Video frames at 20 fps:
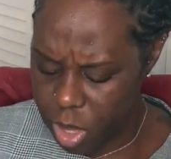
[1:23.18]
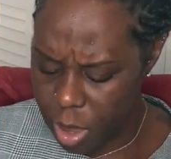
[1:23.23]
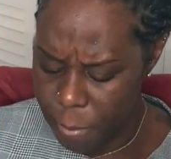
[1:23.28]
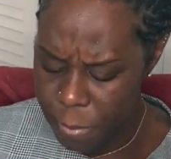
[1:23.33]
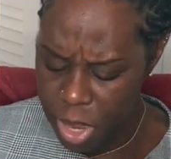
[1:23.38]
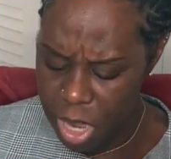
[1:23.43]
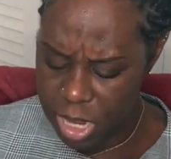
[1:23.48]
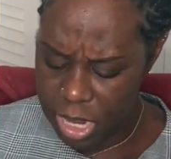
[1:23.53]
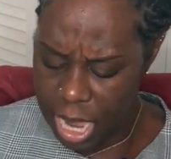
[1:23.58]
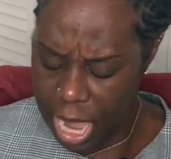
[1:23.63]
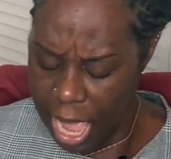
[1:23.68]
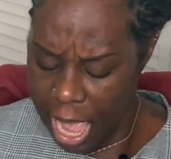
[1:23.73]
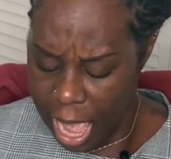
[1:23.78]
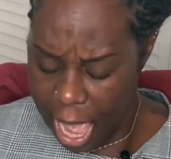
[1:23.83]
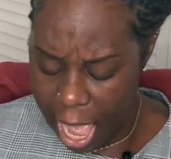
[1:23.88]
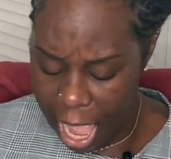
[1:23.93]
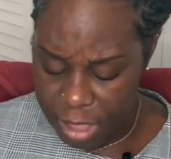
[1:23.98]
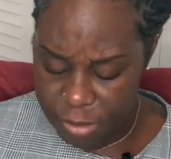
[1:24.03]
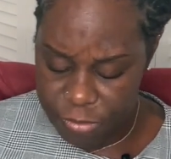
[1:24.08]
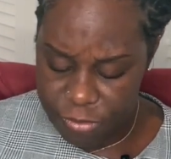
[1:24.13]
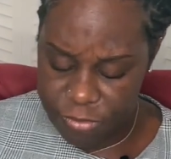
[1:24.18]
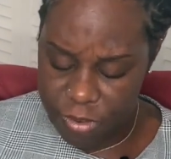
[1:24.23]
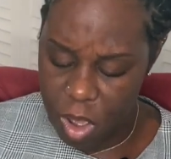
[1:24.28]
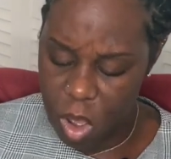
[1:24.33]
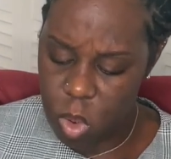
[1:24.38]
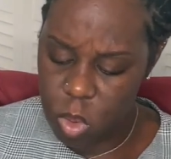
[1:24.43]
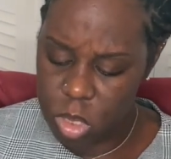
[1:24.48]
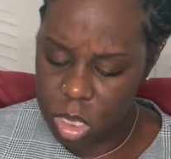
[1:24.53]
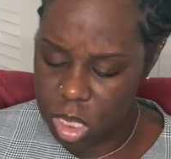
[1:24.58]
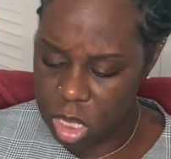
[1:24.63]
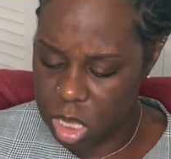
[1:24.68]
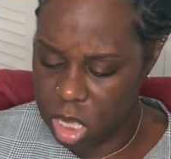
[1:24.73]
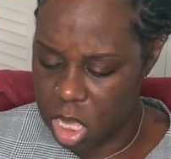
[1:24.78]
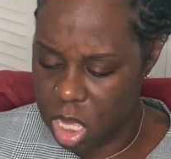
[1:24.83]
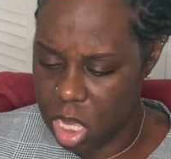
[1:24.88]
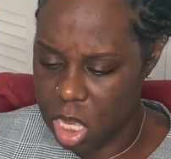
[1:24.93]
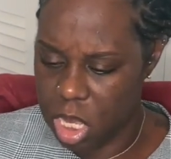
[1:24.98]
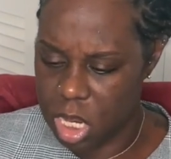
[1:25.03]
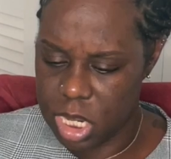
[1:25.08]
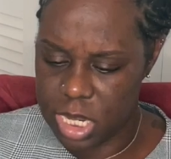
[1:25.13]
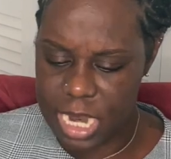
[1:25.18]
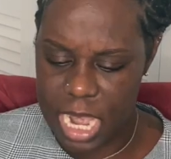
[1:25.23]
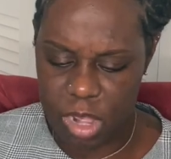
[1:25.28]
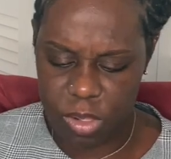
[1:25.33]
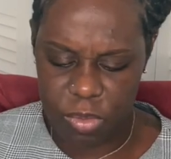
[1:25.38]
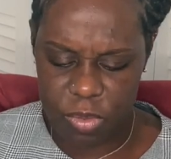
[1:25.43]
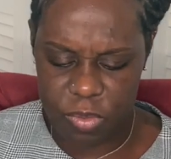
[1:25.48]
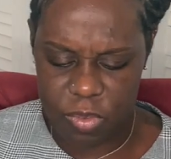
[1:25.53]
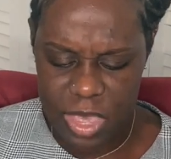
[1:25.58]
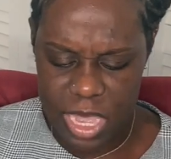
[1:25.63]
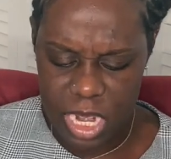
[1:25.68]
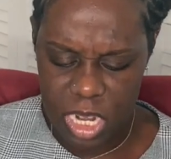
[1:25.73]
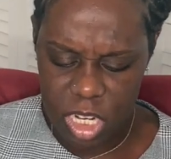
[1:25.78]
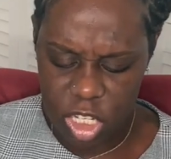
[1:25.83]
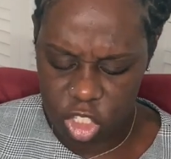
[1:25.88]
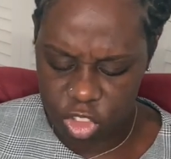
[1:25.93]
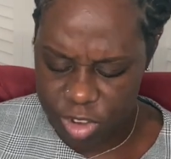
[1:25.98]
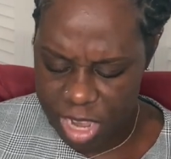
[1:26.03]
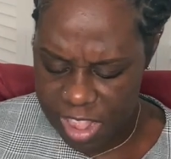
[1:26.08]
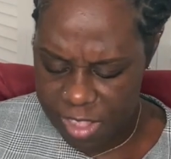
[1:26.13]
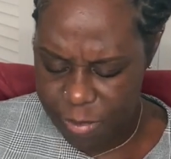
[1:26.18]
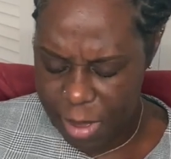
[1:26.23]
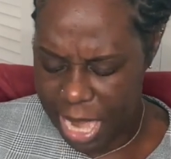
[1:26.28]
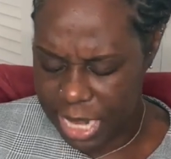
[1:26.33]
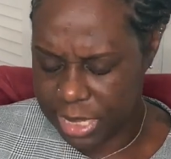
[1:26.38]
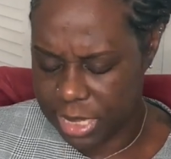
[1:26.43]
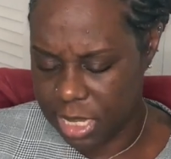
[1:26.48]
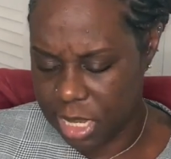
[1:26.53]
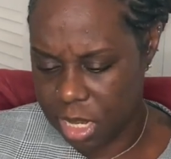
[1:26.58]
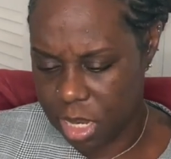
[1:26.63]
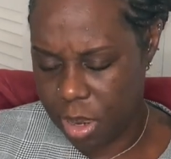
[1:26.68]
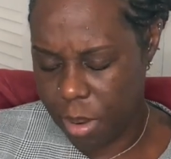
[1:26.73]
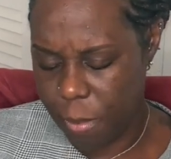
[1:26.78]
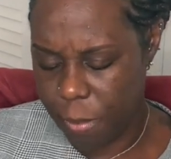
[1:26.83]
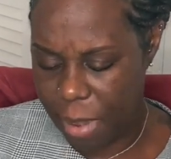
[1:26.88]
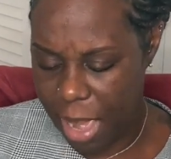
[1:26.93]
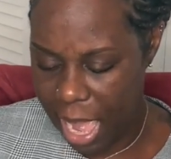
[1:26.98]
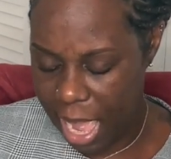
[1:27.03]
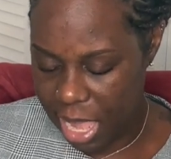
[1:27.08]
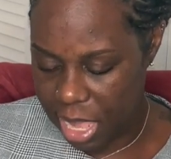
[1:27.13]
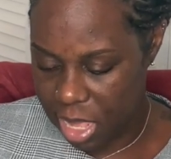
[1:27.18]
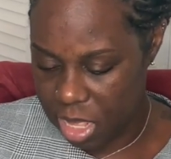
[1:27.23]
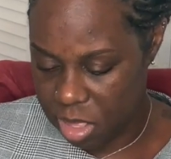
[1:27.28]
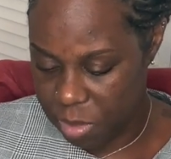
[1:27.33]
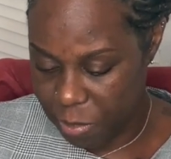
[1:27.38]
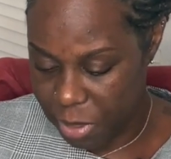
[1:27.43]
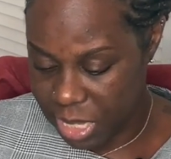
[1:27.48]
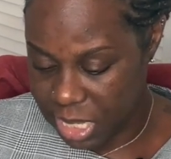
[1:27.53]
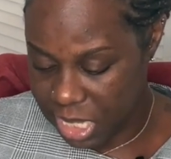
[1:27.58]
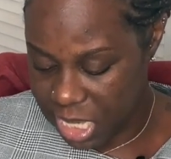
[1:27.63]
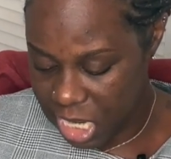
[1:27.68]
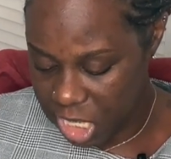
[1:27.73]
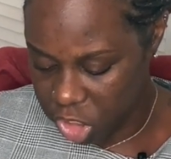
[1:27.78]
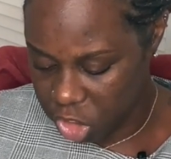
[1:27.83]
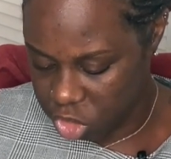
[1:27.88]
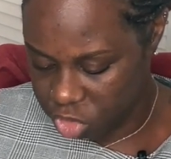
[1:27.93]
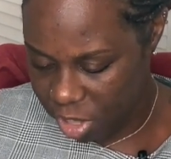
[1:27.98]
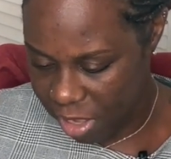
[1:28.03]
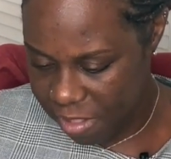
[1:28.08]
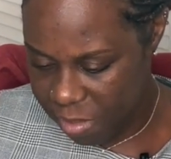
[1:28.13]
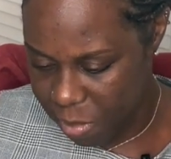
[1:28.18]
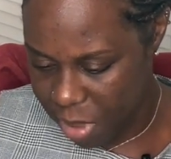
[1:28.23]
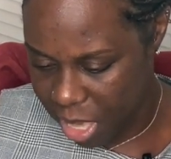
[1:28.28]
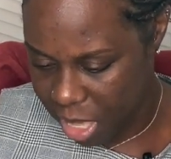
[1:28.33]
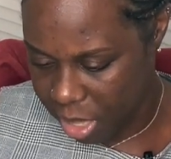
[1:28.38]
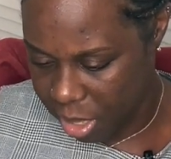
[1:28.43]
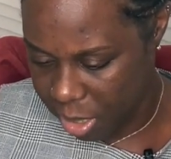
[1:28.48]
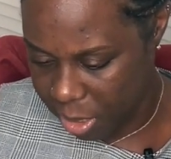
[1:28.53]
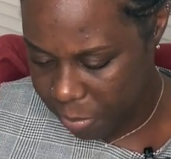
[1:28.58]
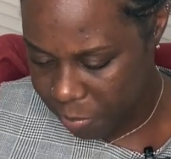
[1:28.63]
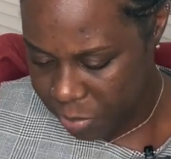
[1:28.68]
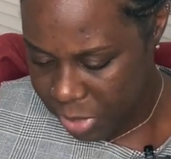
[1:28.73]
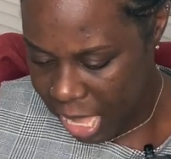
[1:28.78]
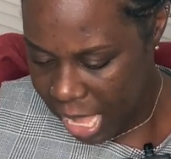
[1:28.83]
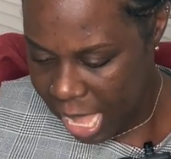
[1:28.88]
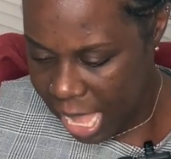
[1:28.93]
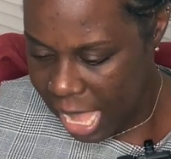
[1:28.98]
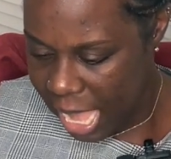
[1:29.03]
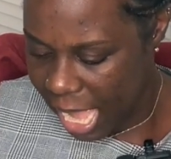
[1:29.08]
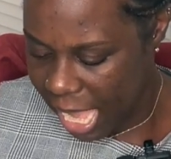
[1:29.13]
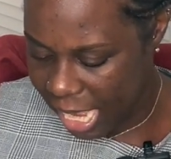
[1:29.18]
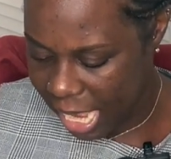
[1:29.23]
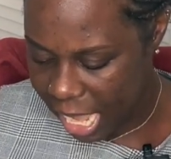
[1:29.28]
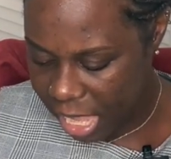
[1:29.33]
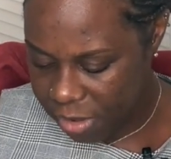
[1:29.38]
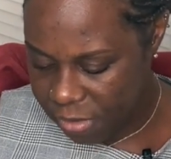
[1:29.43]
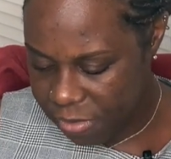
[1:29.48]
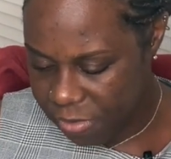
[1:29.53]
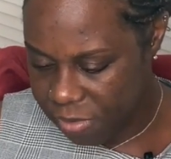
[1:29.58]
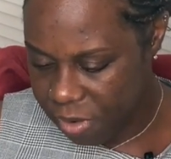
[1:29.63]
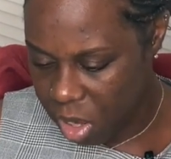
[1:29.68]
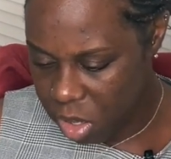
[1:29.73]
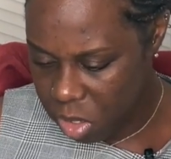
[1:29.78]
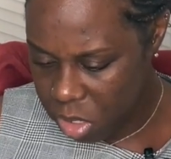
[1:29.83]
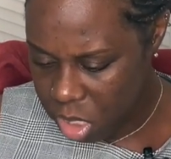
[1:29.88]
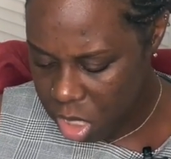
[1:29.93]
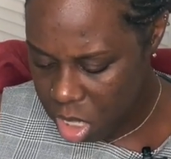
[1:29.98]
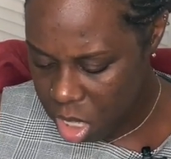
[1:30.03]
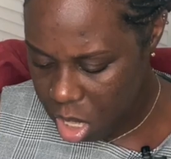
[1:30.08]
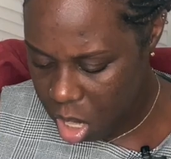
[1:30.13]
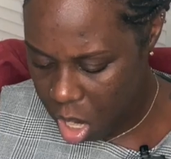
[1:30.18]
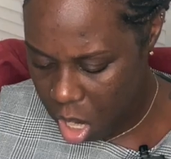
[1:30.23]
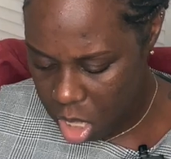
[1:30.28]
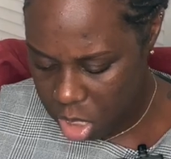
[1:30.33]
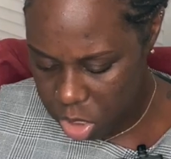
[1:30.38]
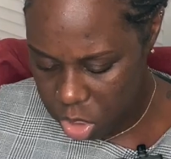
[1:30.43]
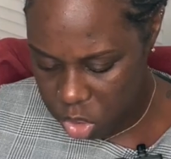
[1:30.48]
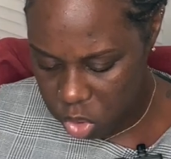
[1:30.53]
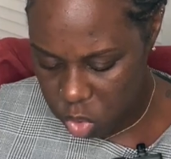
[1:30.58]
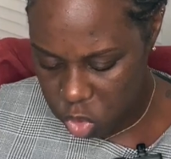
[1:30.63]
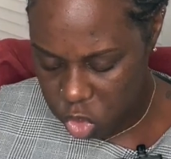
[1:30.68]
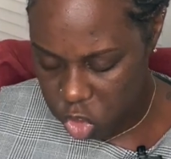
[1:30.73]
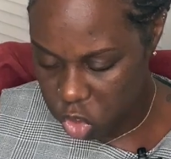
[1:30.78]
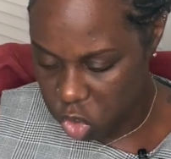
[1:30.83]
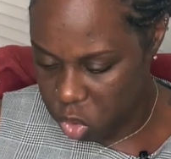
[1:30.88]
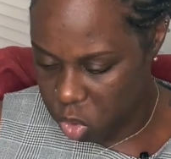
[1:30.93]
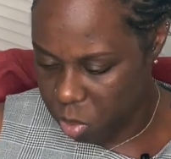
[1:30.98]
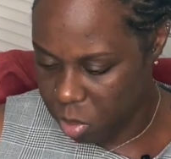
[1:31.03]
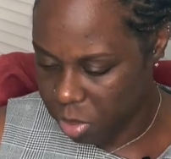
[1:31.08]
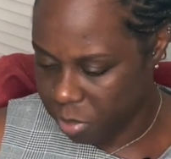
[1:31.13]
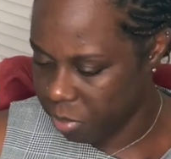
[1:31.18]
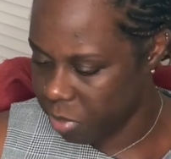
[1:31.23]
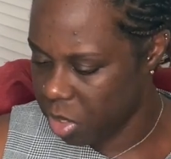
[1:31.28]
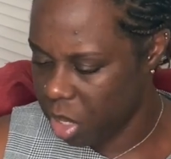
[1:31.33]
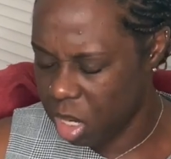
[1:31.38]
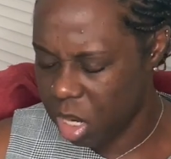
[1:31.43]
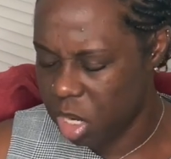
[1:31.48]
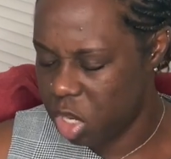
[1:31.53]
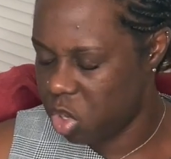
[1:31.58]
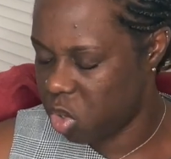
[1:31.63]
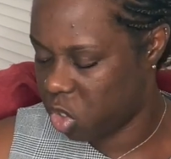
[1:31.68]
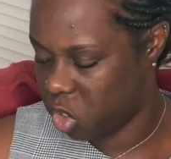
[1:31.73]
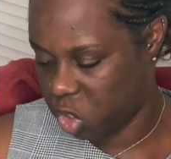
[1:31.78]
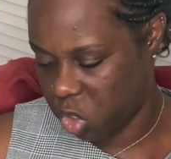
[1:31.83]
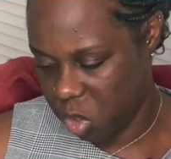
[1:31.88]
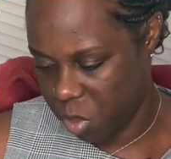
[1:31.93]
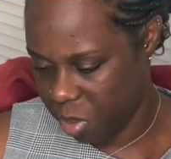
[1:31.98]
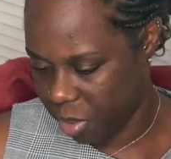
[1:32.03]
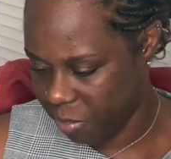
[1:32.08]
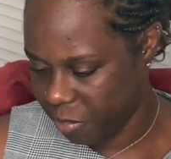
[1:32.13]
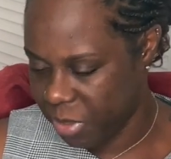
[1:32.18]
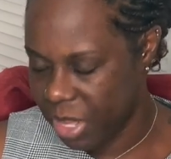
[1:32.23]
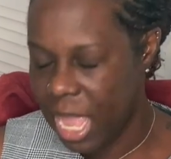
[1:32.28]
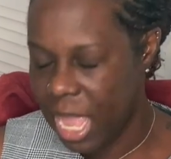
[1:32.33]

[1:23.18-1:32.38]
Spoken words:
But I found the Delphina Dress pattern by the Petite Dress Maker, and I have followed her on YouTube, not on YouTube.